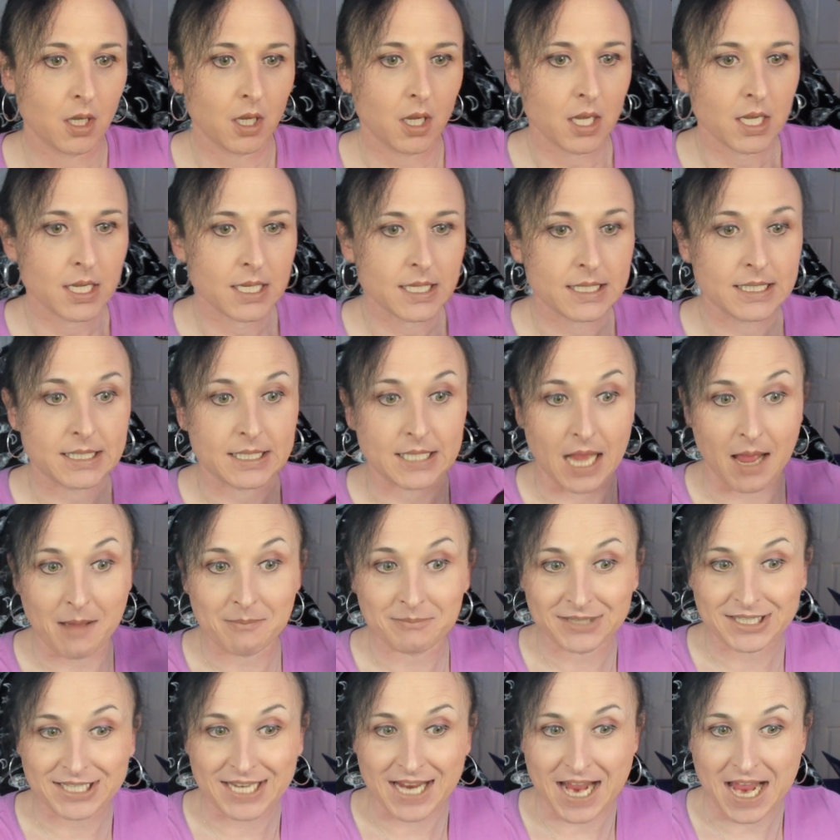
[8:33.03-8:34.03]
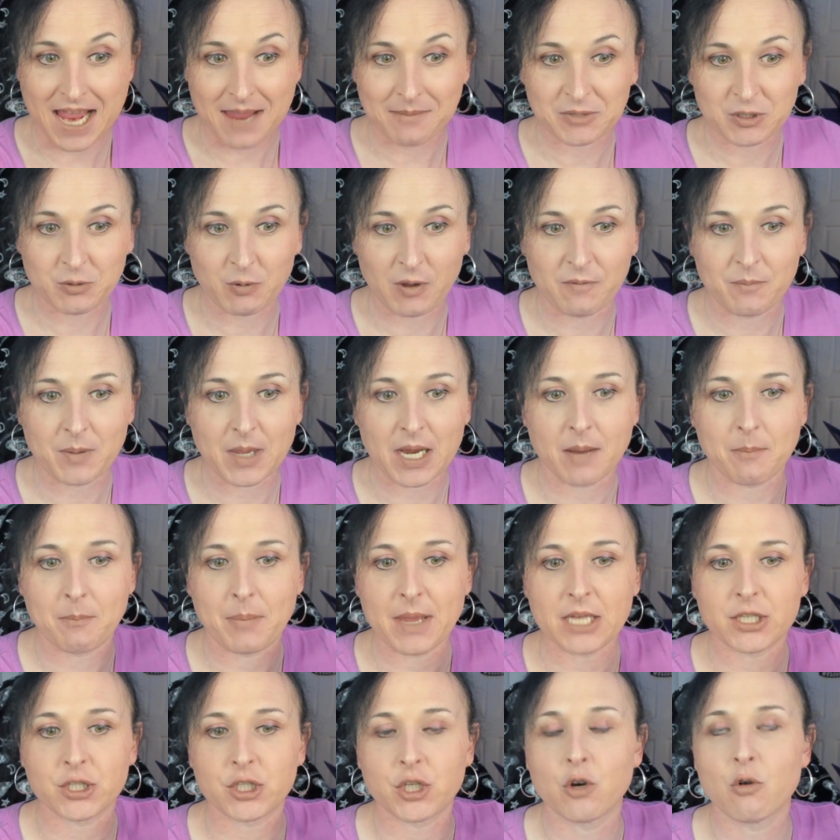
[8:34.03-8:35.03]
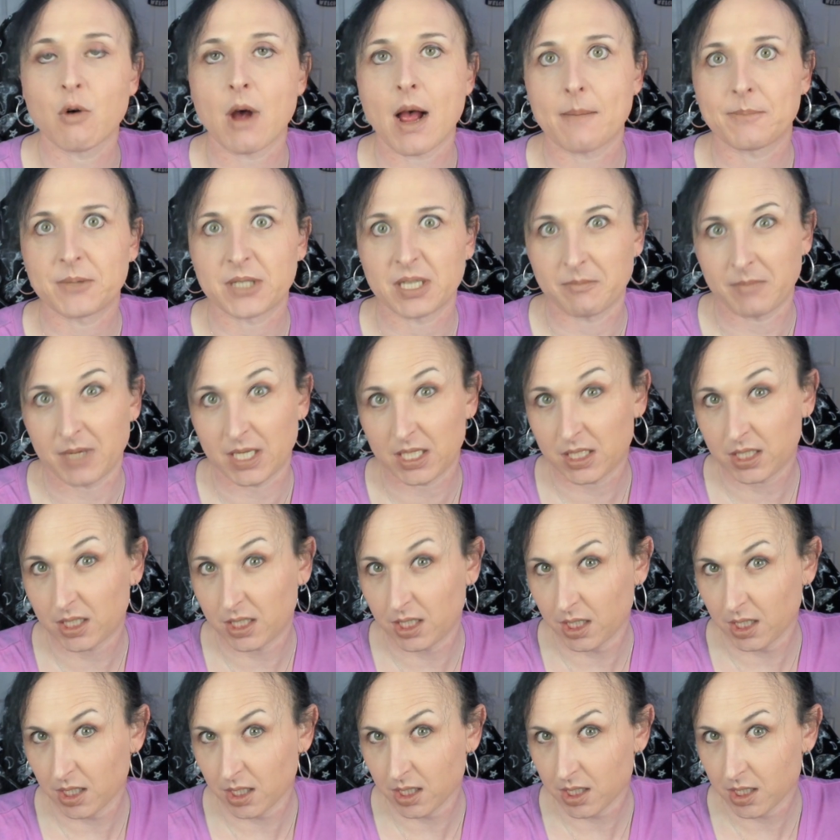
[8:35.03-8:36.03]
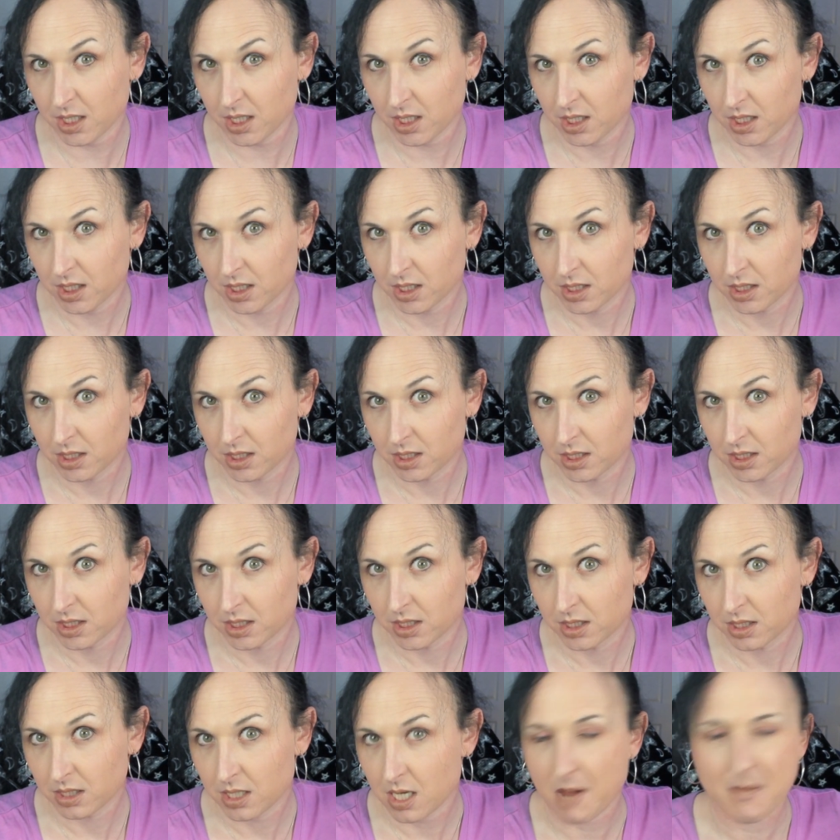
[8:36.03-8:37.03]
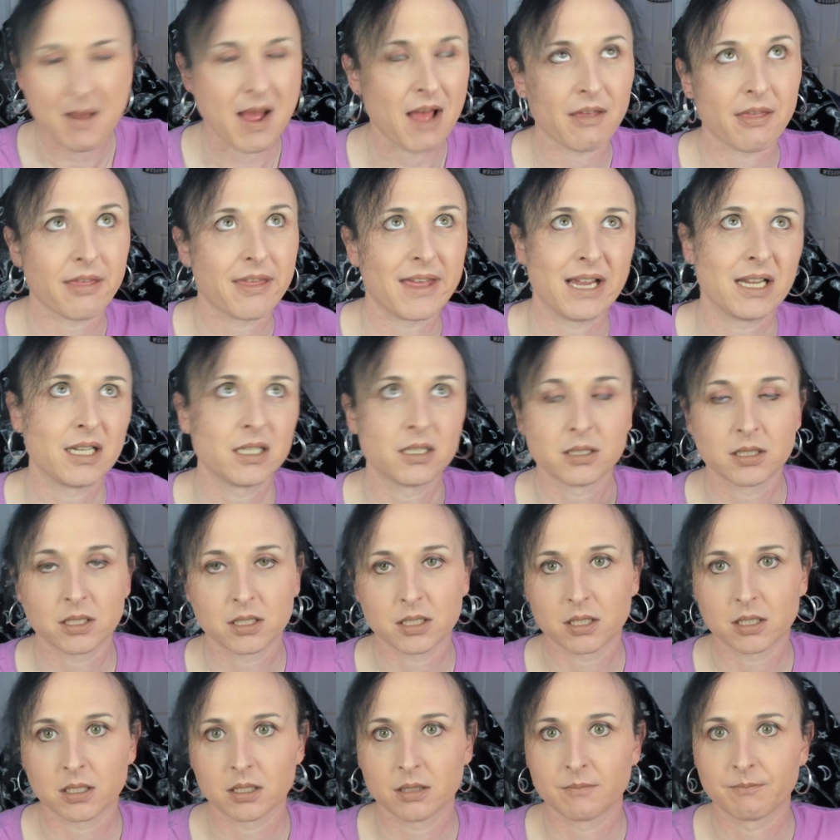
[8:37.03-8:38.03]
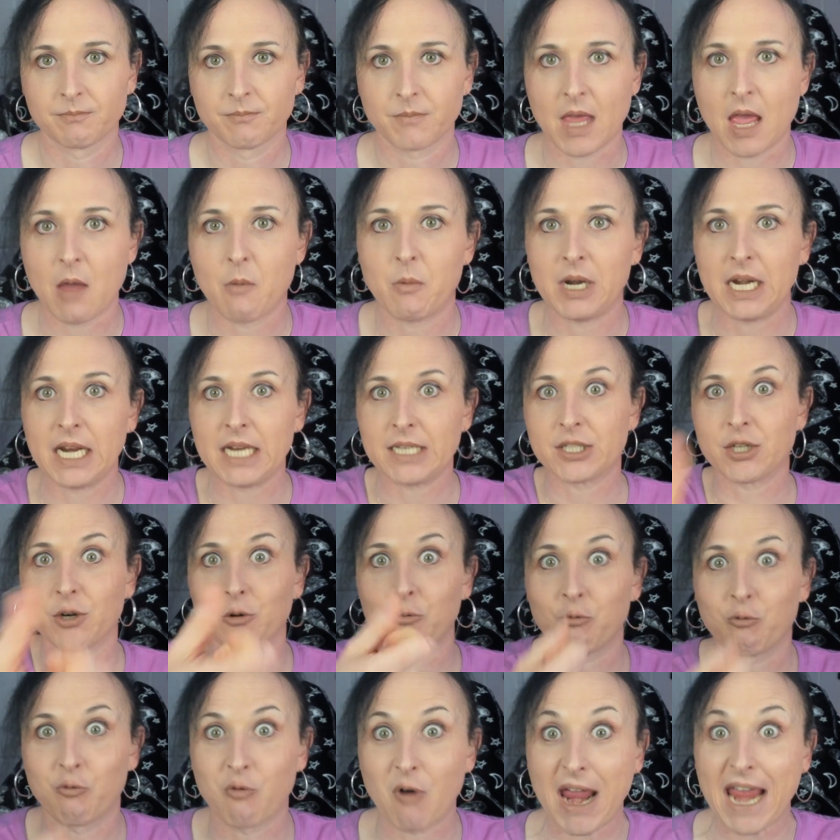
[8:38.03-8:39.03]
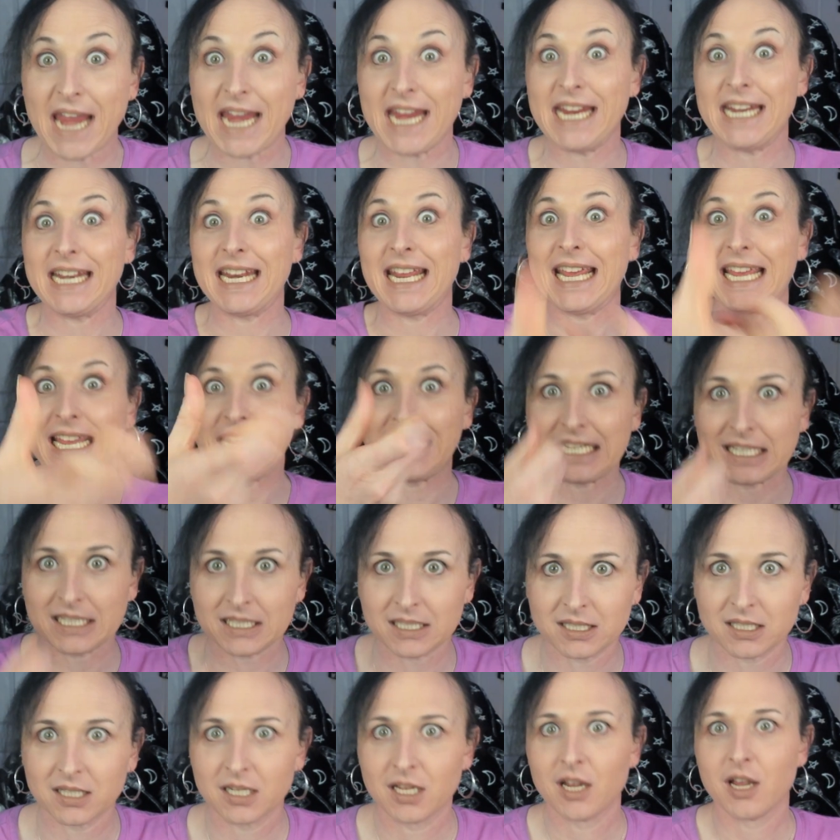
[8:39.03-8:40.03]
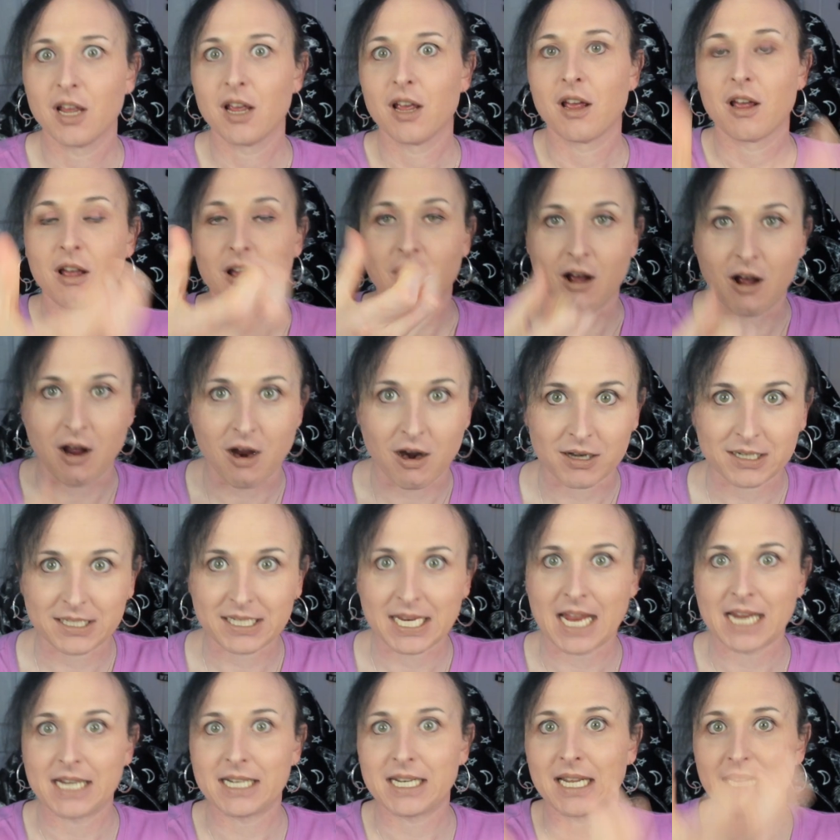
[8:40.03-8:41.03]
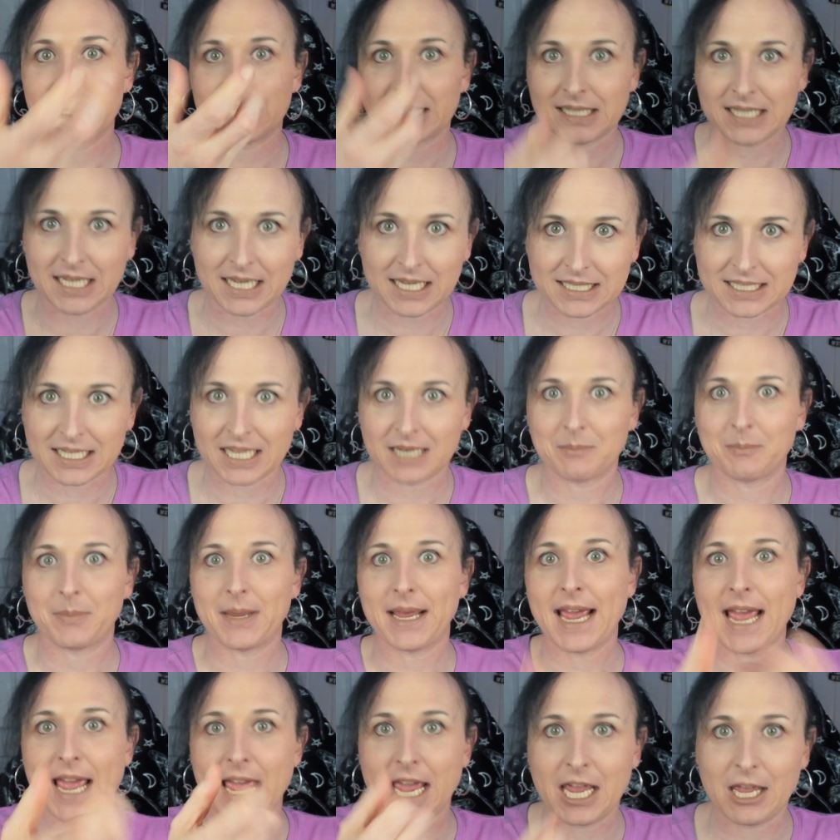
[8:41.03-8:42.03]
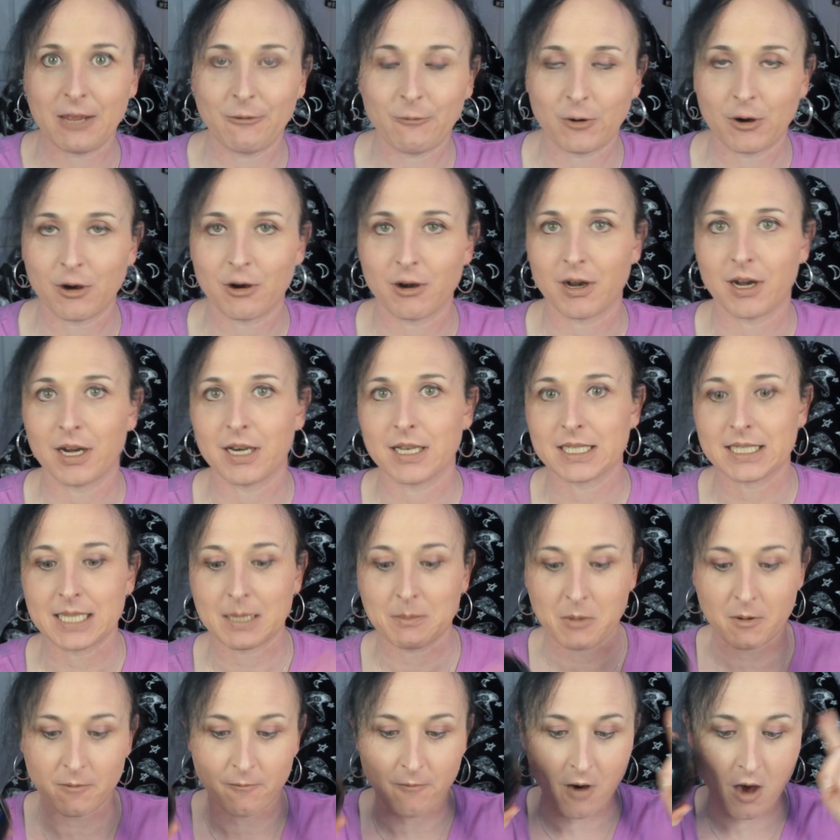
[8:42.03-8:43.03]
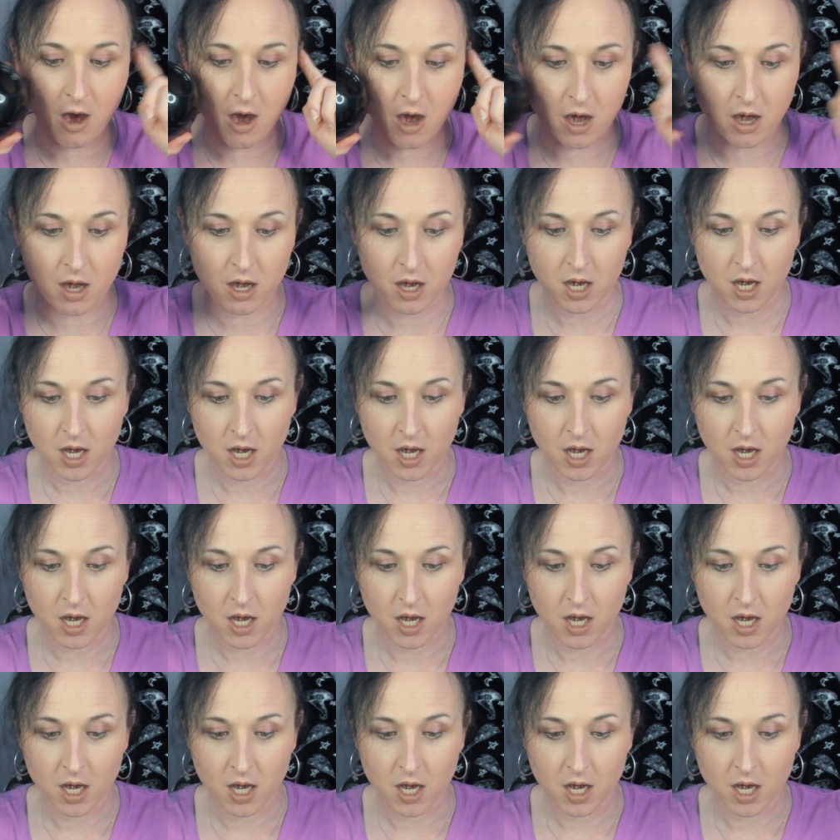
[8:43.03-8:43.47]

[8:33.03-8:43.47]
Sometimes we've been a bit too optimistic about things, and we need to rein in our tendencies and behavior and some of our